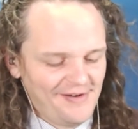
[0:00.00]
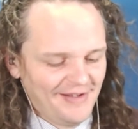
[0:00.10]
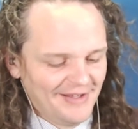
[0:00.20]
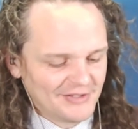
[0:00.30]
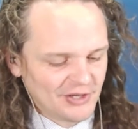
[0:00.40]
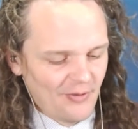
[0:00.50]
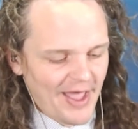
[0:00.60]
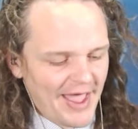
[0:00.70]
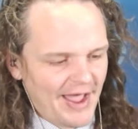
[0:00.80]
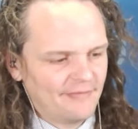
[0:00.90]
So
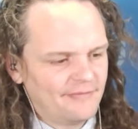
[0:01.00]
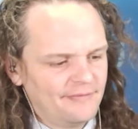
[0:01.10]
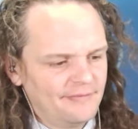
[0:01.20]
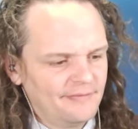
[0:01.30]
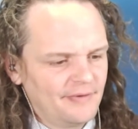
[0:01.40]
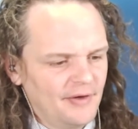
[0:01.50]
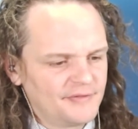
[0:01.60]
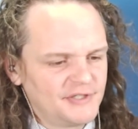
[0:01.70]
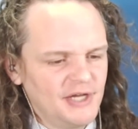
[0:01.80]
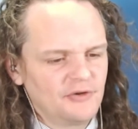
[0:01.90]
half of
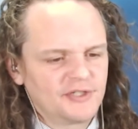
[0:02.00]
senior